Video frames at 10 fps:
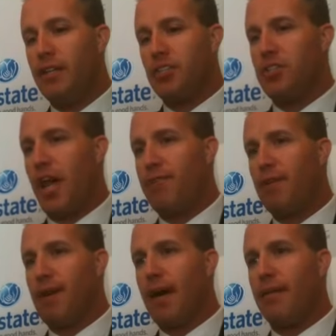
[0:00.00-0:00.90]
as a staff.
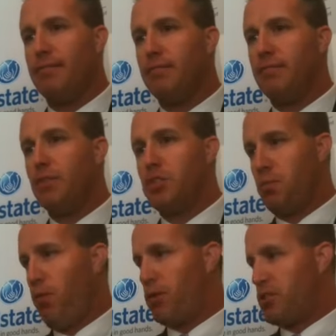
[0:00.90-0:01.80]
I've got a
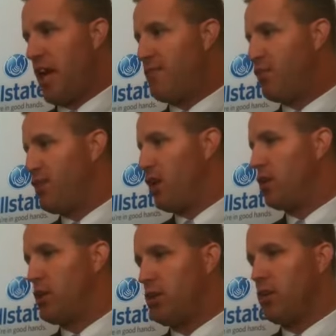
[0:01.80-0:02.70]
support staff of young
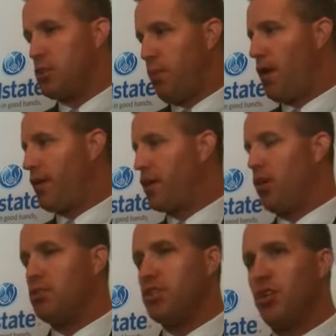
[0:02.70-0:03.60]
aspiring
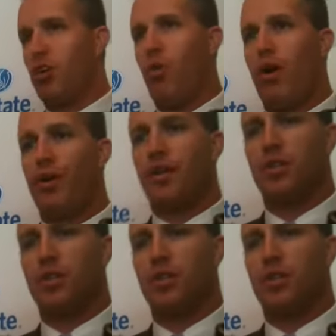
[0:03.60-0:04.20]
coaches, and our quality